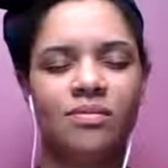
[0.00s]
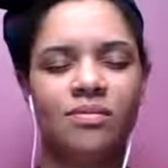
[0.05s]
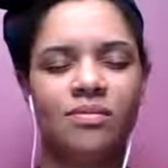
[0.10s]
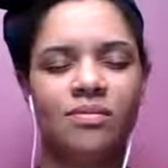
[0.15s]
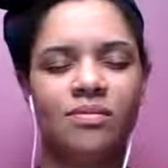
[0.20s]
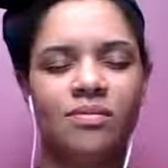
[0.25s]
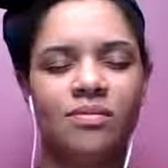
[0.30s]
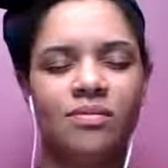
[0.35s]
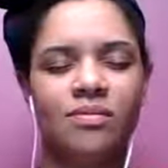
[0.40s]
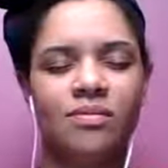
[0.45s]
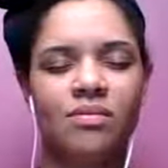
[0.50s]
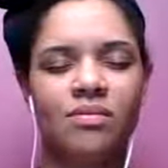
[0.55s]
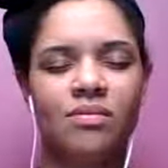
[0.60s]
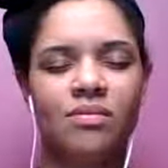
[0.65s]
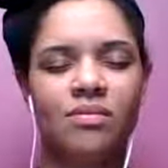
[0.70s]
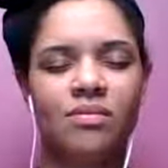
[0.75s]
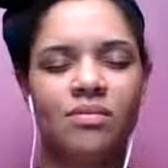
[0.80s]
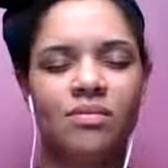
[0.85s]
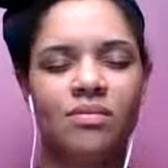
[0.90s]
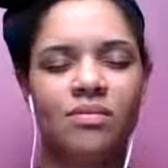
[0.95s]

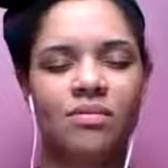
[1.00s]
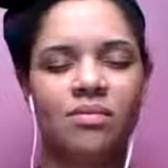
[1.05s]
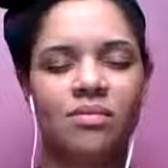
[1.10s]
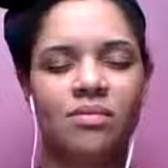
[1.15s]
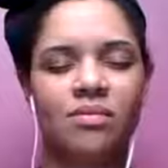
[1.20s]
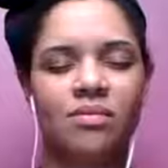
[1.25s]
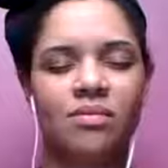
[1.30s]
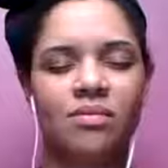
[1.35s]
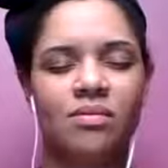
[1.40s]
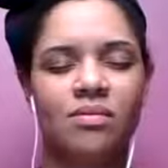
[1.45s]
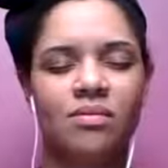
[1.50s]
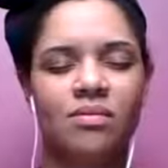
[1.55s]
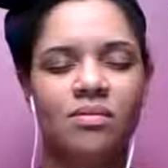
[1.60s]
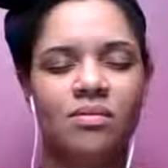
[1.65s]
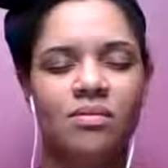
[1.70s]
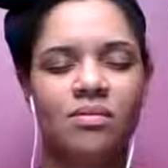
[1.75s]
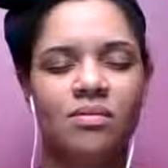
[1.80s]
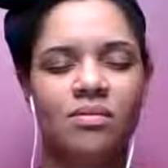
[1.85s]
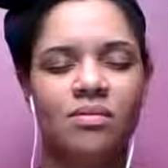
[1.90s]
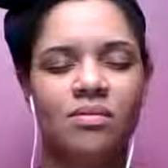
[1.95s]

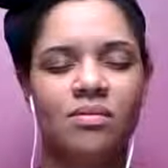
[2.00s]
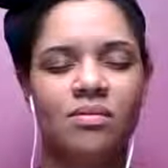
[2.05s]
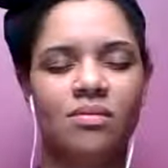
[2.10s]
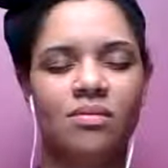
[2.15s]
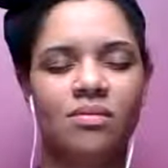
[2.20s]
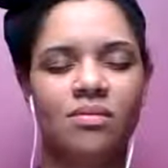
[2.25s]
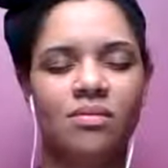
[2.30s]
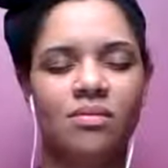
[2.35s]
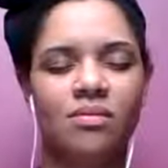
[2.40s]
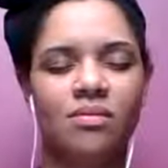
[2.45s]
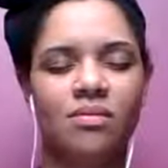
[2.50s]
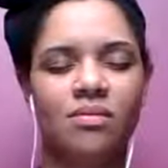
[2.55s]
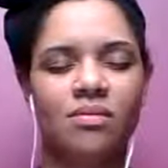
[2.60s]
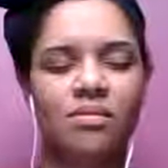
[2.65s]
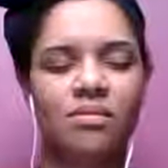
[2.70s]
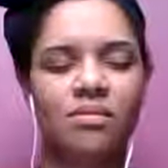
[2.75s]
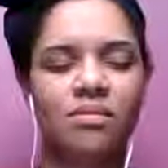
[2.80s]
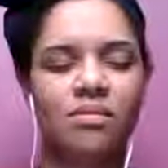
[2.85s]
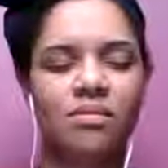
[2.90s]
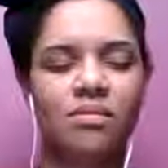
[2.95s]

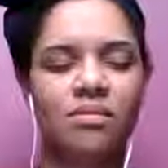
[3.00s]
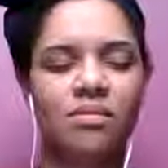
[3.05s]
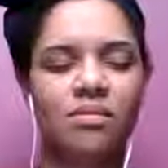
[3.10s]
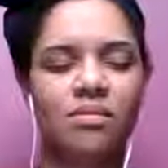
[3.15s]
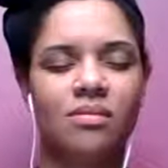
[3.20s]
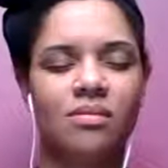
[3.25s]
[no speech]